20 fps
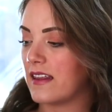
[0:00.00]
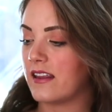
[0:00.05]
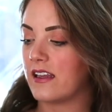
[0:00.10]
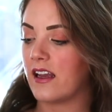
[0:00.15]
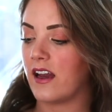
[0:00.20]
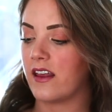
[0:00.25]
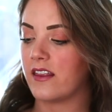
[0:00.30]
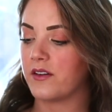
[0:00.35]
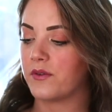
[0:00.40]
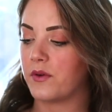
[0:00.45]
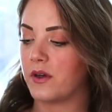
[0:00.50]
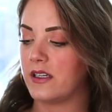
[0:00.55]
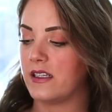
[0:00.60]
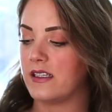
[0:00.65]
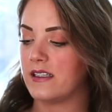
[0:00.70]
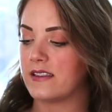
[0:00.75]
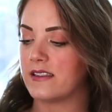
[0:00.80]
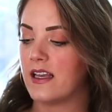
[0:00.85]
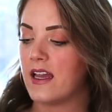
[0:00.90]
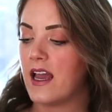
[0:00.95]
then the other one
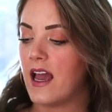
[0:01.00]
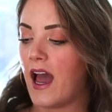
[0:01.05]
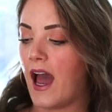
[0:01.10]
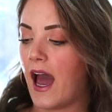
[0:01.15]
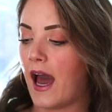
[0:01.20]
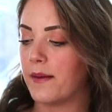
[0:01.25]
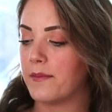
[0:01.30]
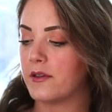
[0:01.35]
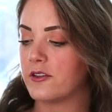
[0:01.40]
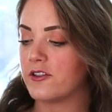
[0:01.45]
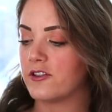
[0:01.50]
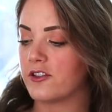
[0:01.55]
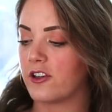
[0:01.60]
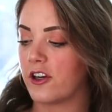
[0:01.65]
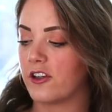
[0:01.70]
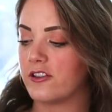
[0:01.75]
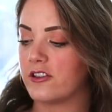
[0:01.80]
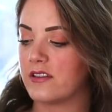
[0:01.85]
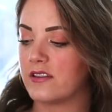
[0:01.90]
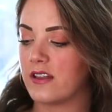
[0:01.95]
is how much
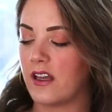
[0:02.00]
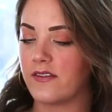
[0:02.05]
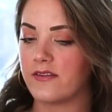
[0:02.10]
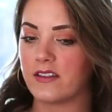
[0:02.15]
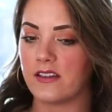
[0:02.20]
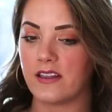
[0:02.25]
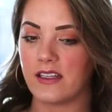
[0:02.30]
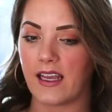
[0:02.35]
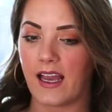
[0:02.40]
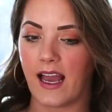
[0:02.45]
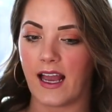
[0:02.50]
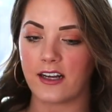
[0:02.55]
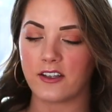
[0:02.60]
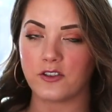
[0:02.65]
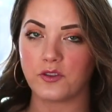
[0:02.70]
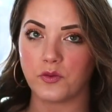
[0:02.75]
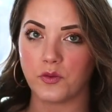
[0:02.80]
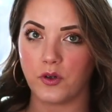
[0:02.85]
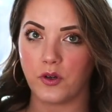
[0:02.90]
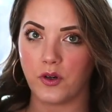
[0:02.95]
charge is left in the
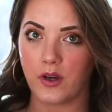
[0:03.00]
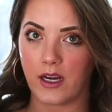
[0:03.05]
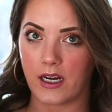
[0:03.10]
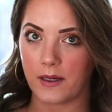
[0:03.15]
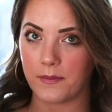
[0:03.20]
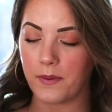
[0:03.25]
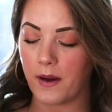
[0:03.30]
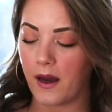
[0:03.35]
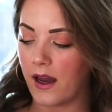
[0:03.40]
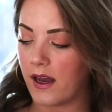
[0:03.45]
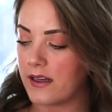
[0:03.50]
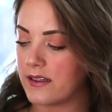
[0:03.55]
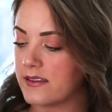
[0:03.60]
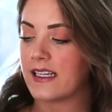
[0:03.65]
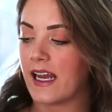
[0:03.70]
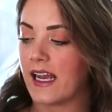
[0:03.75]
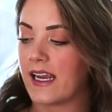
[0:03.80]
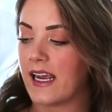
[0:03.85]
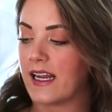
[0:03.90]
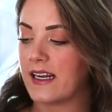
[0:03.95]
actual AirPod.
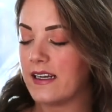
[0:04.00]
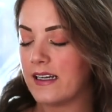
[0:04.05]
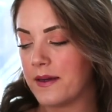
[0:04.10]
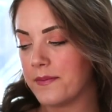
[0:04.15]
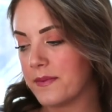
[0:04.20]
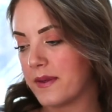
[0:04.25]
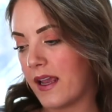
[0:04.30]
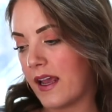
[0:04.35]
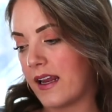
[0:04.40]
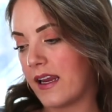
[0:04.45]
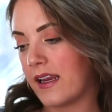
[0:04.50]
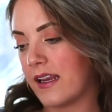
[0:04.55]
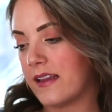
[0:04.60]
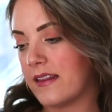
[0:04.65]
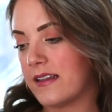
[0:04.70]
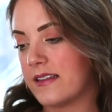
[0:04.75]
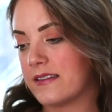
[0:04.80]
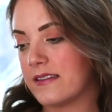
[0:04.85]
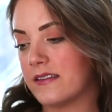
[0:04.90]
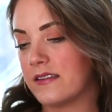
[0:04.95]
I ended up getting
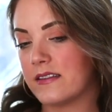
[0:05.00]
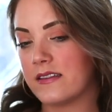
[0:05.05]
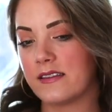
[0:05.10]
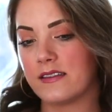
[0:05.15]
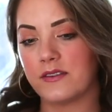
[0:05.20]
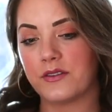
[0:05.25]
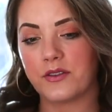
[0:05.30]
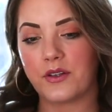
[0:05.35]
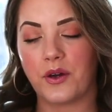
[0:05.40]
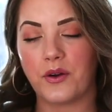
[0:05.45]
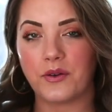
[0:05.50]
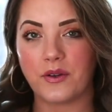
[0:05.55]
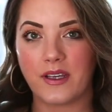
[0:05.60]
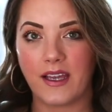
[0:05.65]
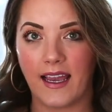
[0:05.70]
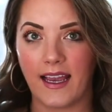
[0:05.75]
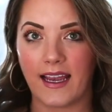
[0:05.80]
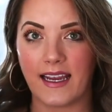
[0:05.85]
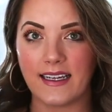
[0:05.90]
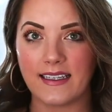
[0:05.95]
this little silicone
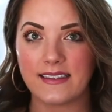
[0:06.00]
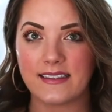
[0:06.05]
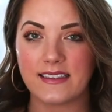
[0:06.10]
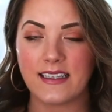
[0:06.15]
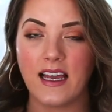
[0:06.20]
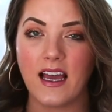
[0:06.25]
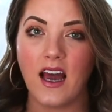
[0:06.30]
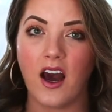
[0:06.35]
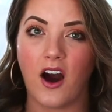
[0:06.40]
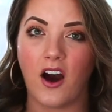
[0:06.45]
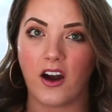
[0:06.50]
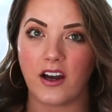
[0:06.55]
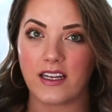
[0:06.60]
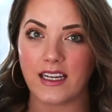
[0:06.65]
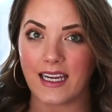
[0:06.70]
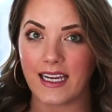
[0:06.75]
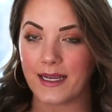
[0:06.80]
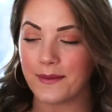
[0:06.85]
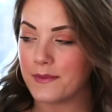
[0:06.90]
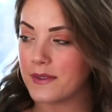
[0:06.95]
case on
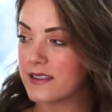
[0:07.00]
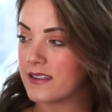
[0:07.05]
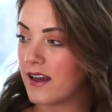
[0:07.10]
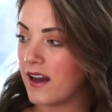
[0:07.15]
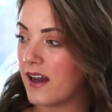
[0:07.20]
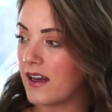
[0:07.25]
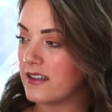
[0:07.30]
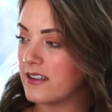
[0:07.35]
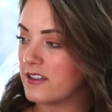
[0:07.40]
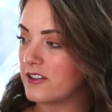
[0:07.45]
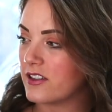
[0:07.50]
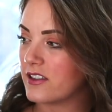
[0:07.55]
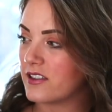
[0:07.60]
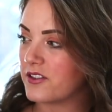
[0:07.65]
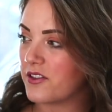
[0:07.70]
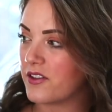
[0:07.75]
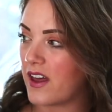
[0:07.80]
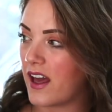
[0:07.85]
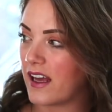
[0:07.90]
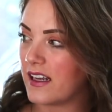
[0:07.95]
Amazon just
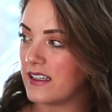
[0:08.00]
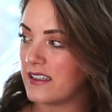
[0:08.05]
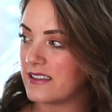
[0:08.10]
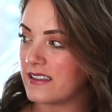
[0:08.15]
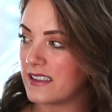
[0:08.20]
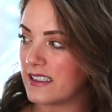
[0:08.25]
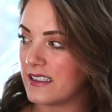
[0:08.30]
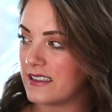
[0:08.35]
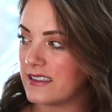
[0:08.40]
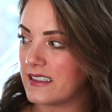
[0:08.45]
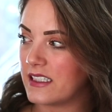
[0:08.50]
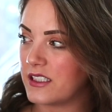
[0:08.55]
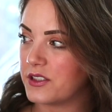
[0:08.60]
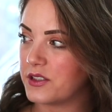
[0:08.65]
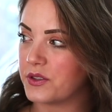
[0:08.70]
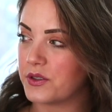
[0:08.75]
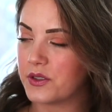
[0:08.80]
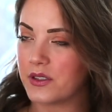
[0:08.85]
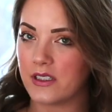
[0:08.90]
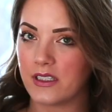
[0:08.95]
so that it's easy
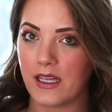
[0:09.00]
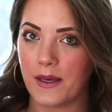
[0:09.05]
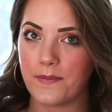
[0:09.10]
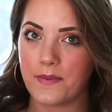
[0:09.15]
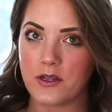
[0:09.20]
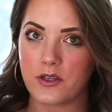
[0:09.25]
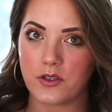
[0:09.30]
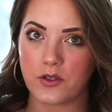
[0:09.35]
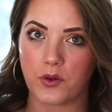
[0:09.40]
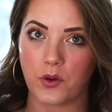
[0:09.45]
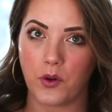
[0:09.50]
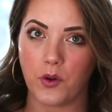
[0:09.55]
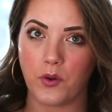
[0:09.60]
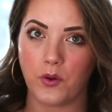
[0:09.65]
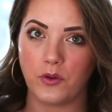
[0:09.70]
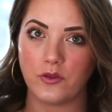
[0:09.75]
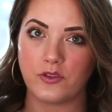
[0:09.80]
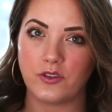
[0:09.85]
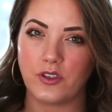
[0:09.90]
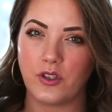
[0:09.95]
to clip and to
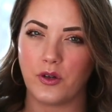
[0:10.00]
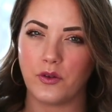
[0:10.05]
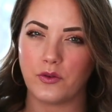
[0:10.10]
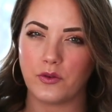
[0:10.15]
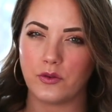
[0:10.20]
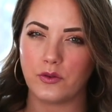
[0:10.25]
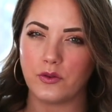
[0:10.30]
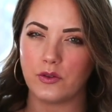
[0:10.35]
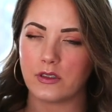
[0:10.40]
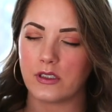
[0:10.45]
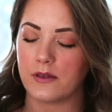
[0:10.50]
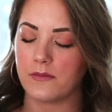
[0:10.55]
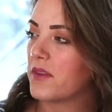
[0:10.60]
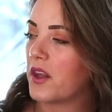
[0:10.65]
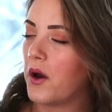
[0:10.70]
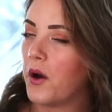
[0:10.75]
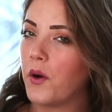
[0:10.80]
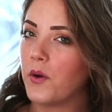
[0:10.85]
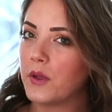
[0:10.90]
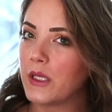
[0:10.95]
hold so you don't lose them.
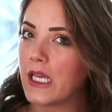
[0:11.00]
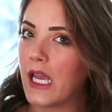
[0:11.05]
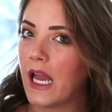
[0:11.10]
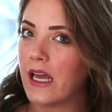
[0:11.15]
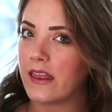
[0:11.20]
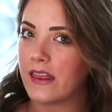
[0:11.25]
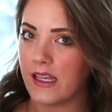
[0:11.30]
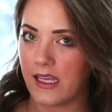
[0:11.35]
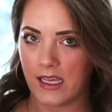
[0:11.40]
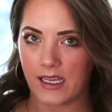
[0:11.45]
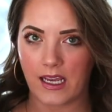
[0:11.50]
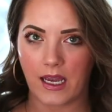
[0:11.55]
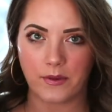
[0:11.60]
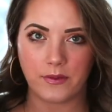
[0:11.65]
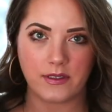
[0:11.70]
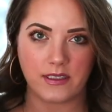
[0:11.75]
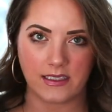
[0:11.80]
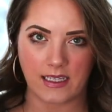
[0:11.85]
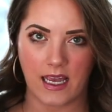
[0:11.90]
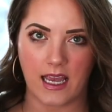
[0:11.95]
The only thing I
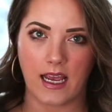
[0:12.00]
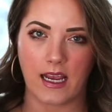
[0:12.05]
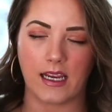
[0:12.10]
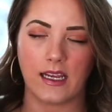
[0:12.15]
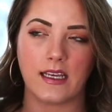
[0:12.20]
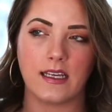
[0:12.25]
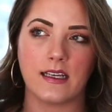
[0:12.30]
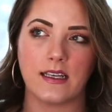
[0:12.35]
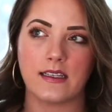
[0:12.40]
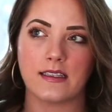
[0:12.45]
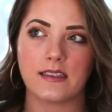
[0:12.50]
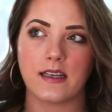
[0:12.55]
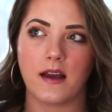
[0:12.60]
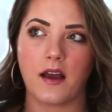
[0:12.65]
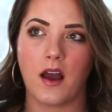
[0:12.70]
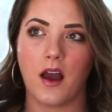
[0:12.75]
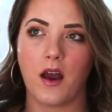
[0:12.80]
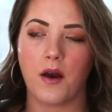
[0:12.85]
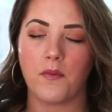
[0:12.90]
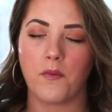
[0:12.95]
would say is
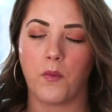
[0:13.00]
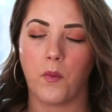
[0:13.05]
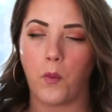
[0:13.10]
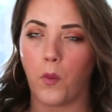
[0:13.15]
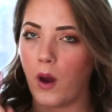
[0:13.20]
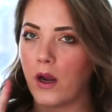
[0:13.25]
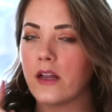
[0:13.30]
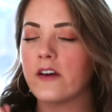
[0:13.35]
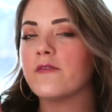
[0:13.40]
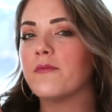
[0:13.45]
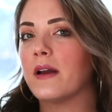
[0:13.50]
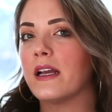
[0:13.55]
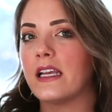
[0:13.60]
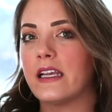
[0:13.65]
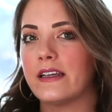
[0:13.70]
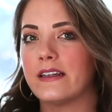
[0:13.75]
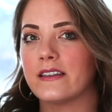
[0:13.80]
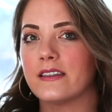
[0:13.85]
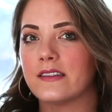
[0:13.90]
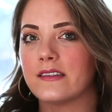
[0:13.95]
one of my
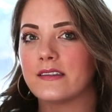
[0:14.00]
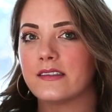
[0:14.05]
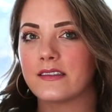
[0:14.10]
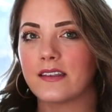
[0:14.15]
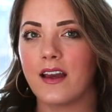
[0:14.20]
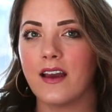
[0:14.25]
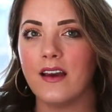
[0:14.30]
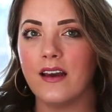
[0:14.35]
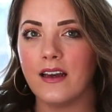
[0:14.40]
ears,